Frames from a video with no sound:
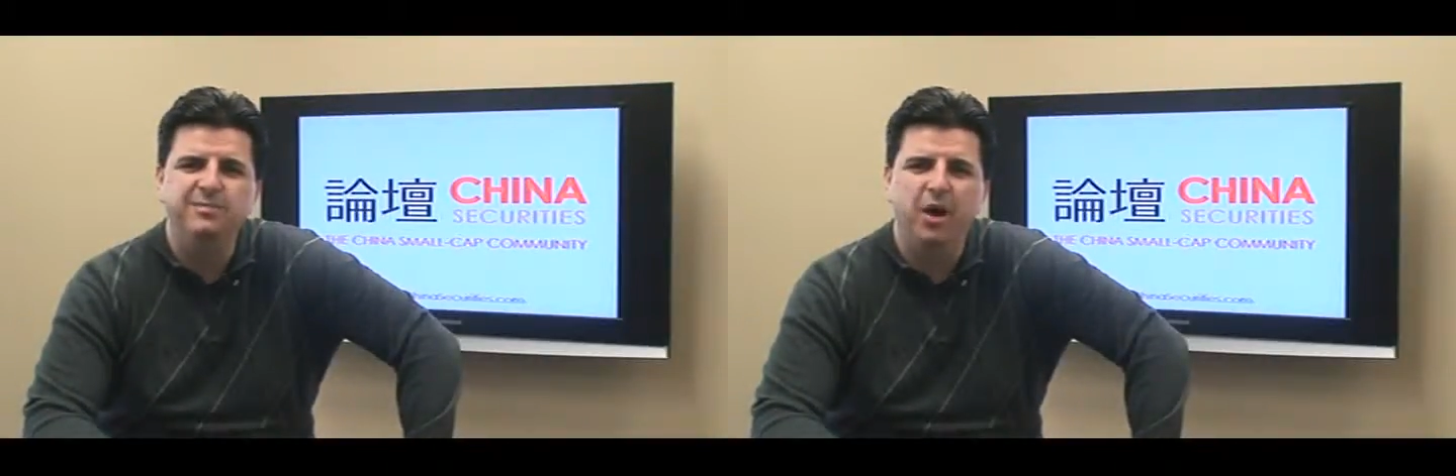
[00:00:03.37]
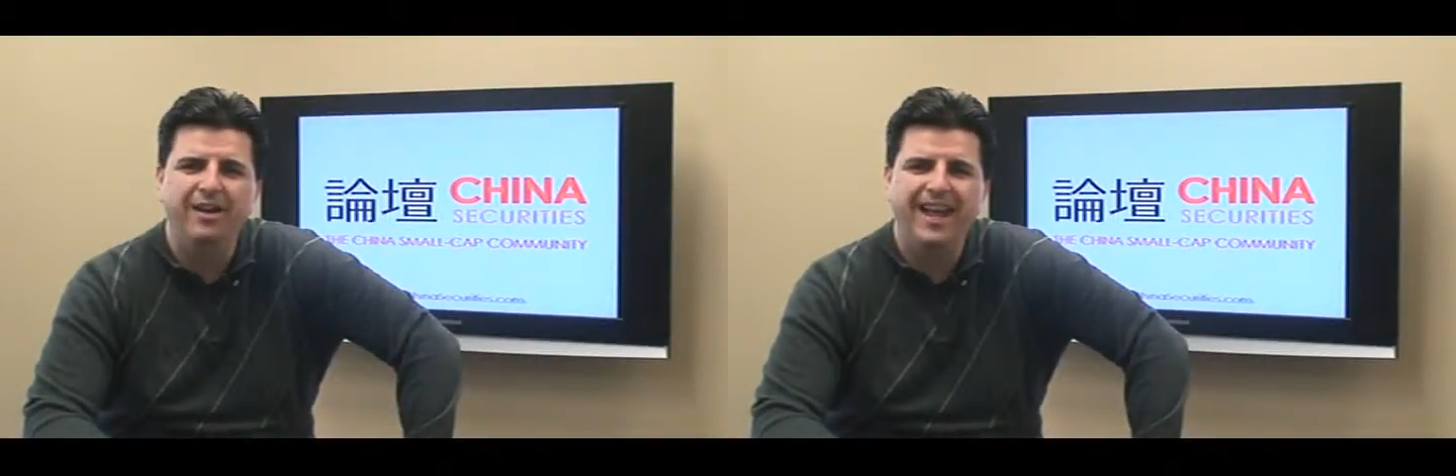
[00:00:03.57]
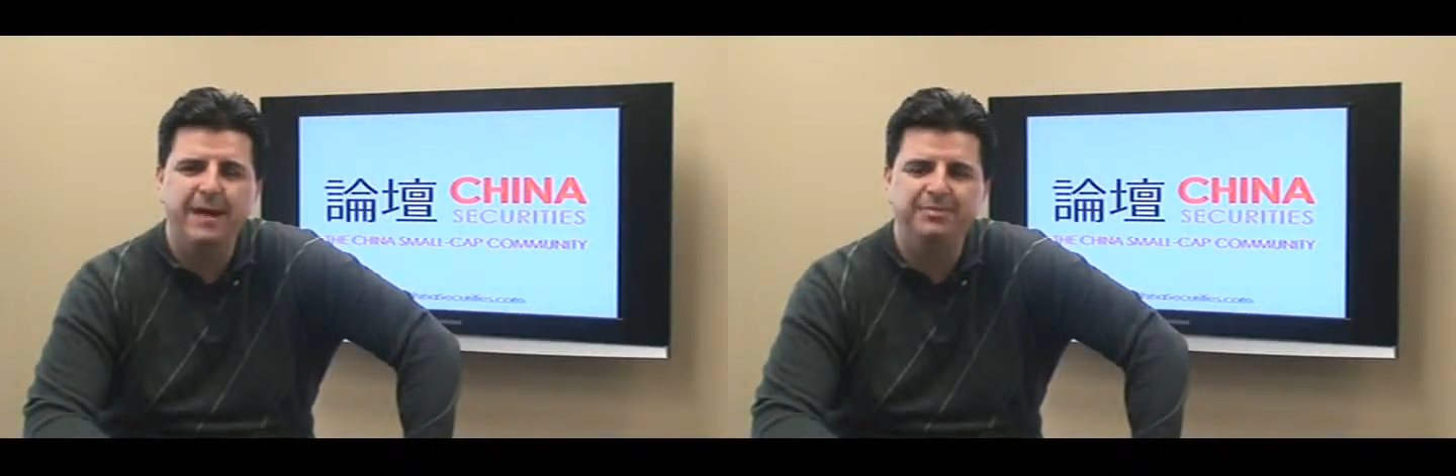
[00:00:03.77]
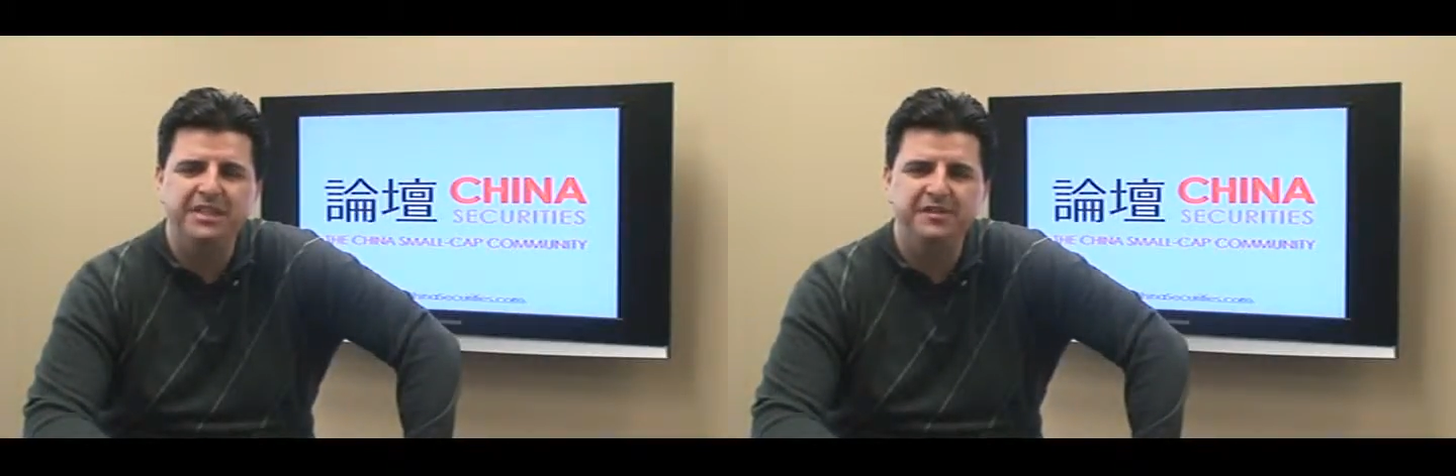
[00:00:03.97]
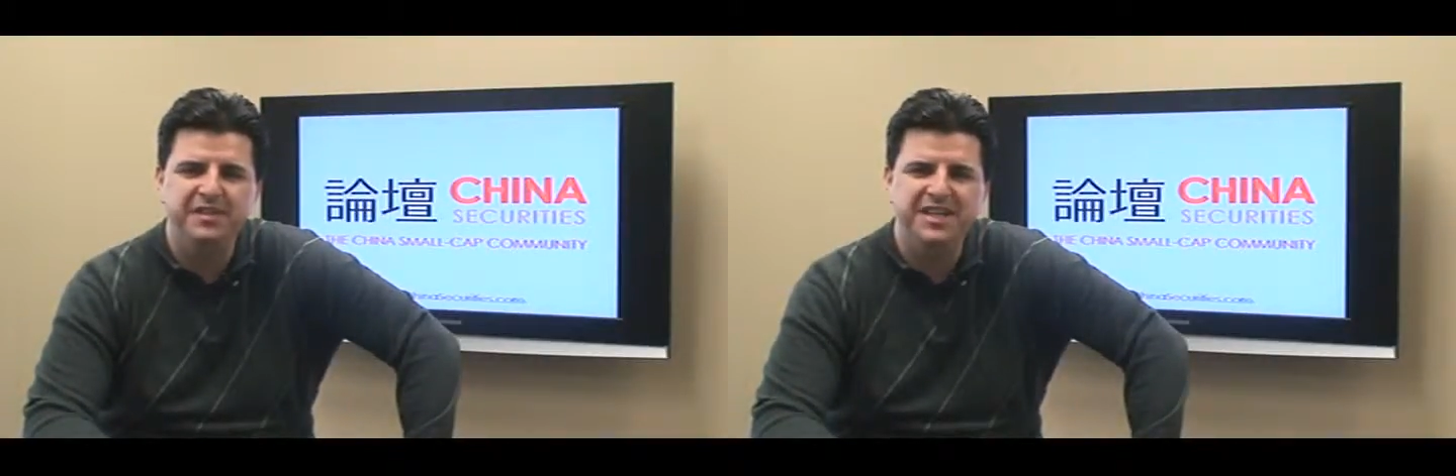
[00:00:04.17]
Small Cap
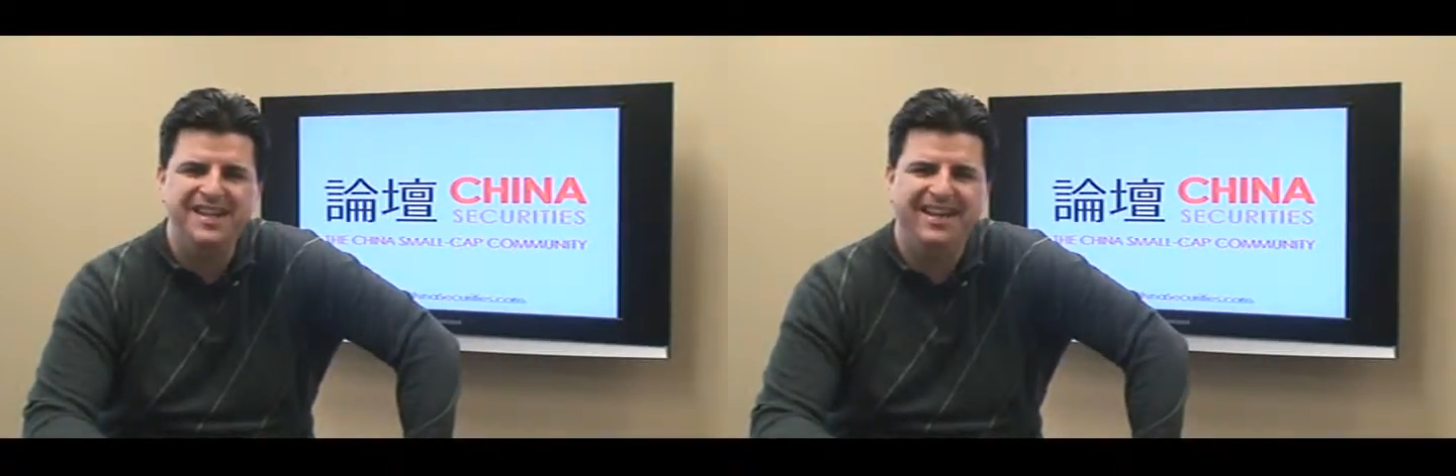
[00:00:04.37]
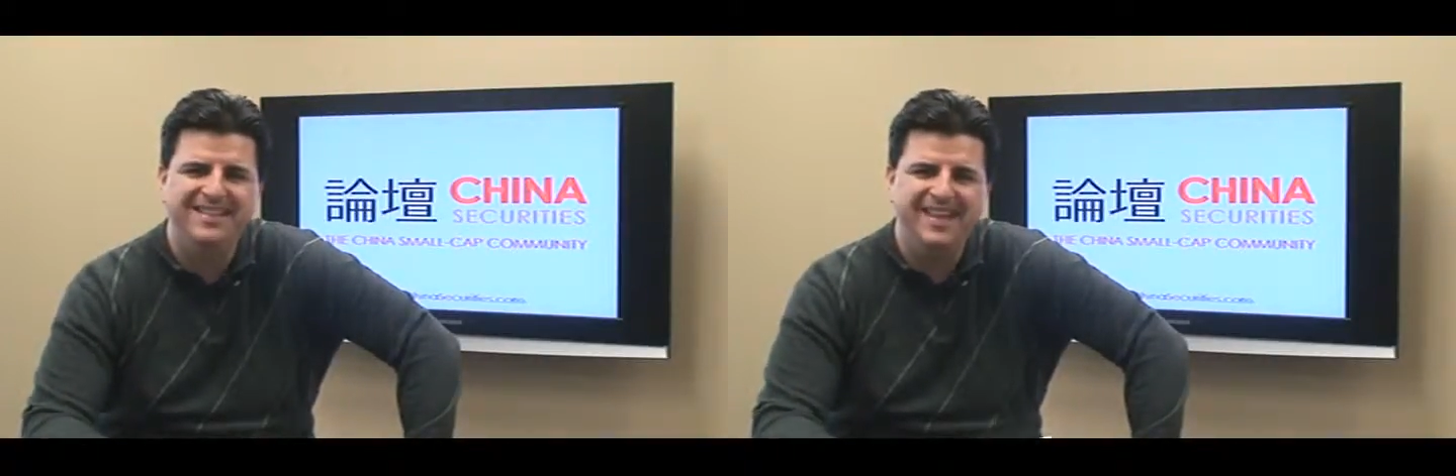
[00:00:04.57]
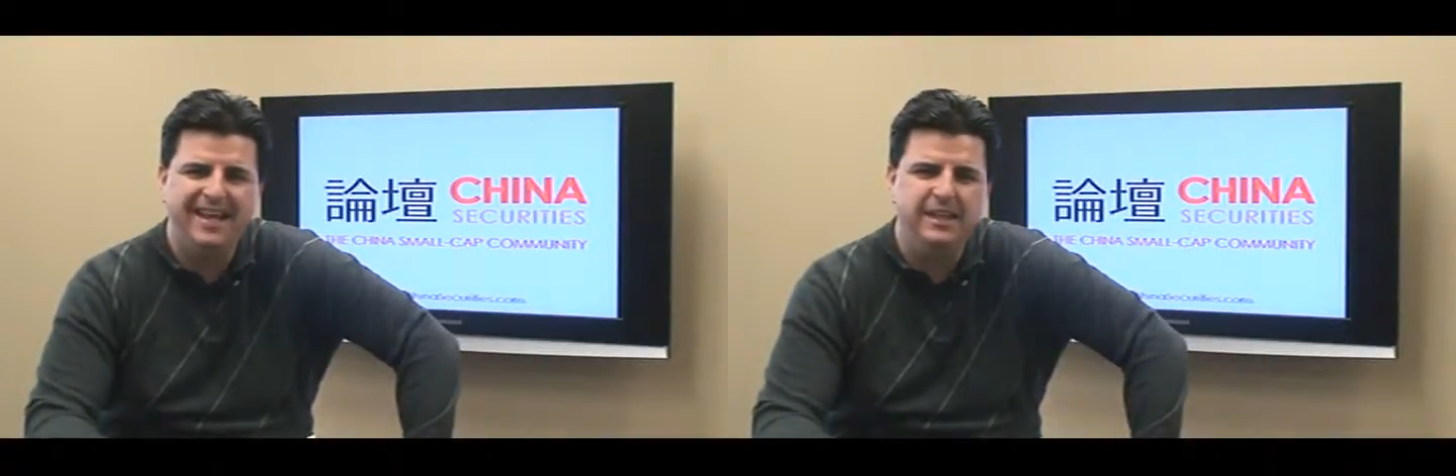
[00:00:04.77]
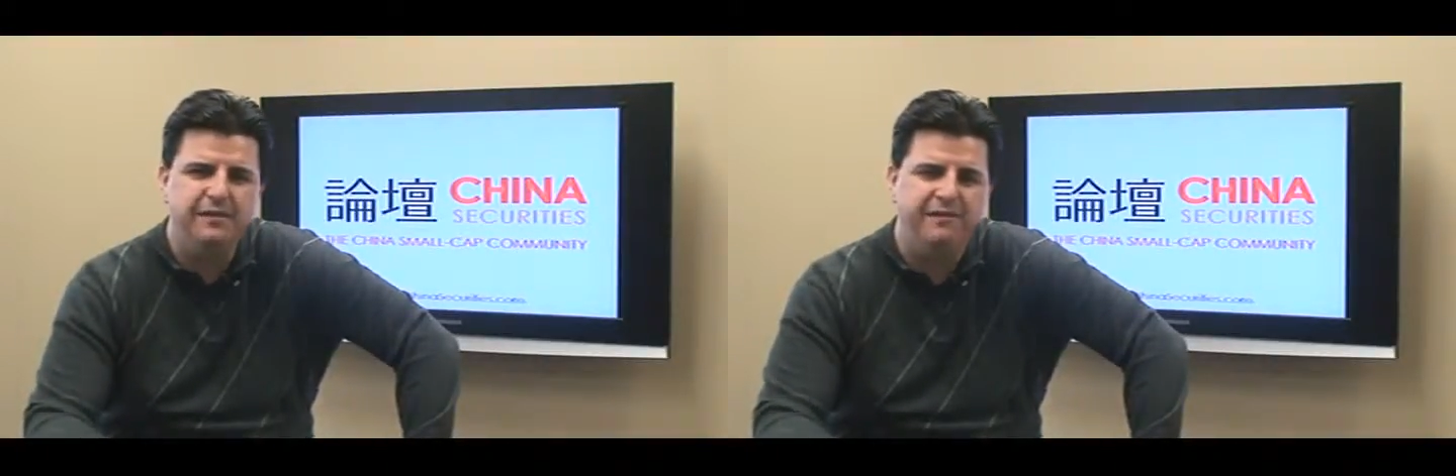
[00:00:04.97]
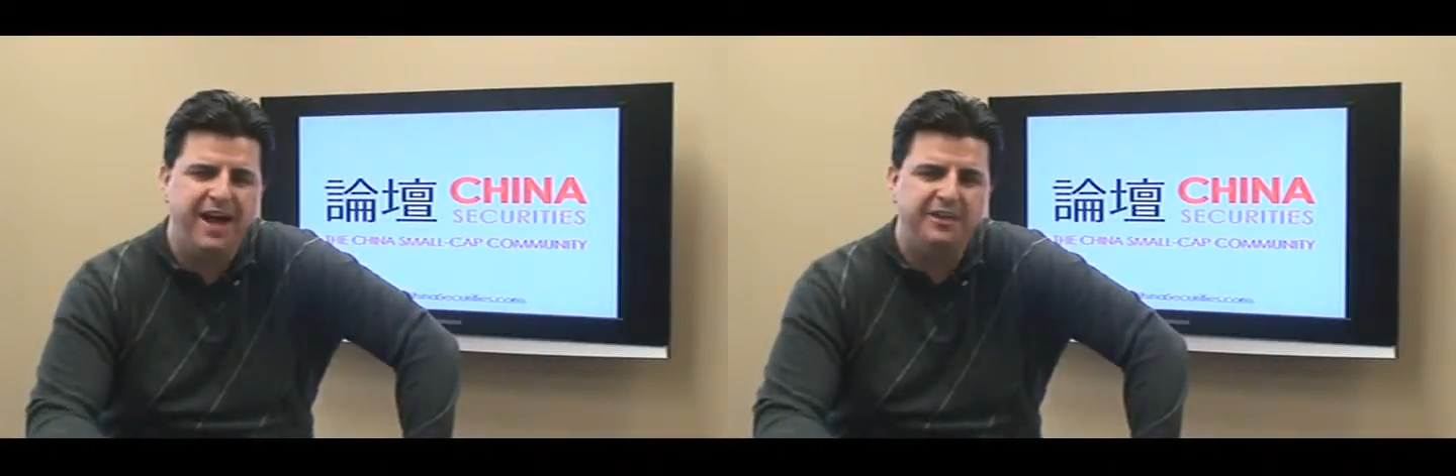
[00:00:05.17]
TV, a
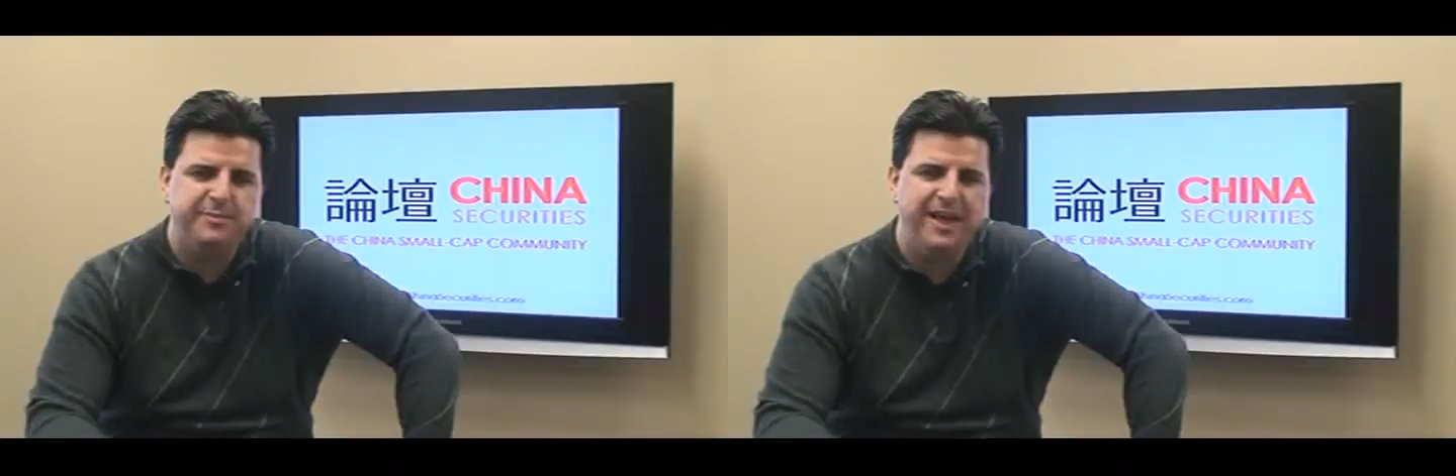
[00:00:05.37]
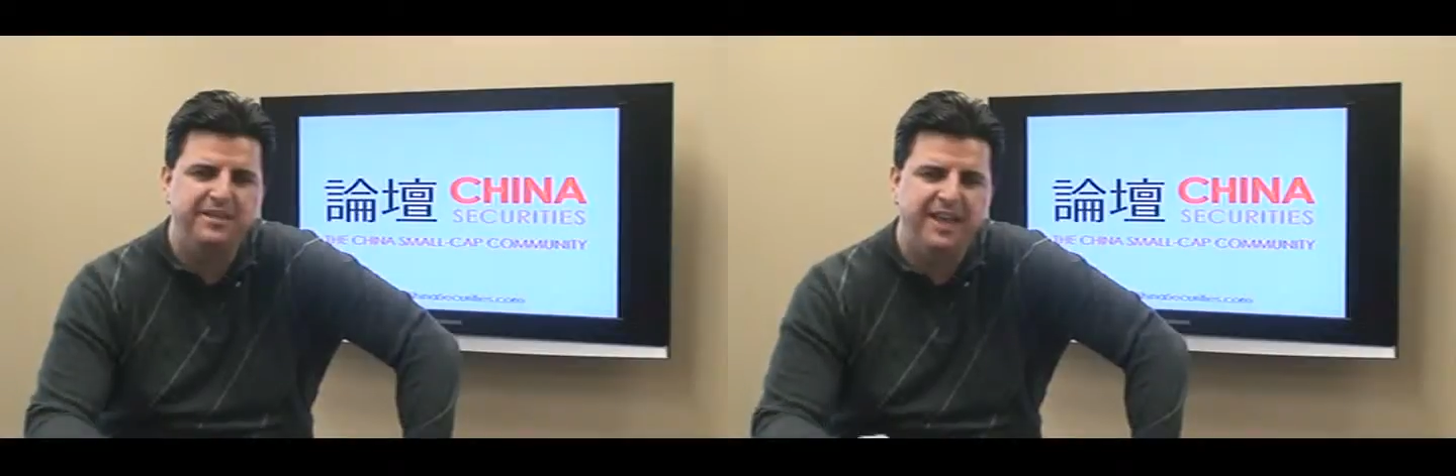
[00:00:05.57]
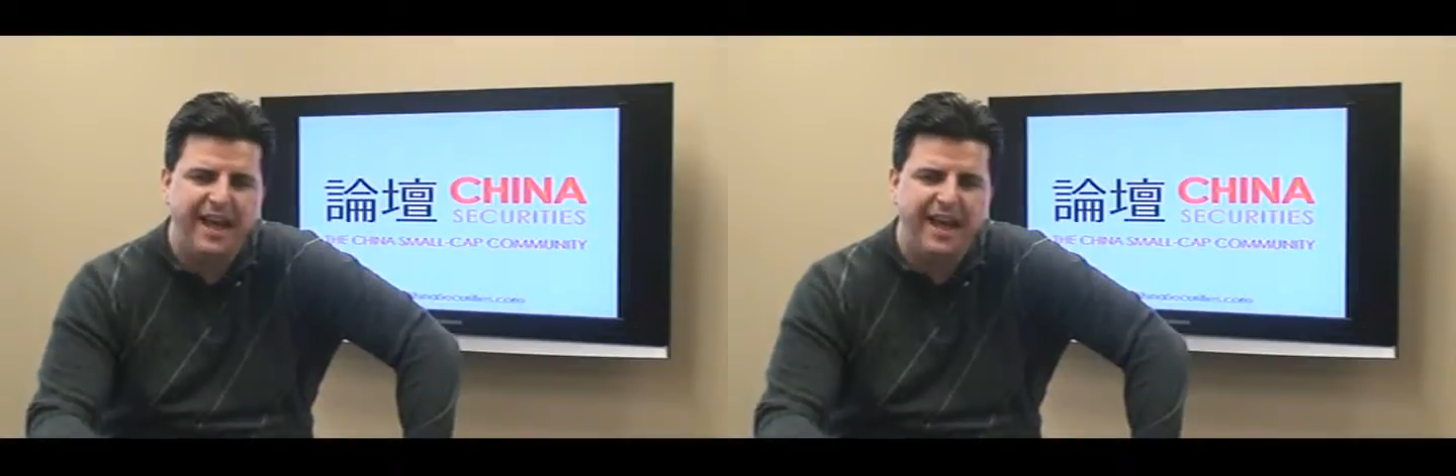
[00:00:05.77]
daily fast-paced,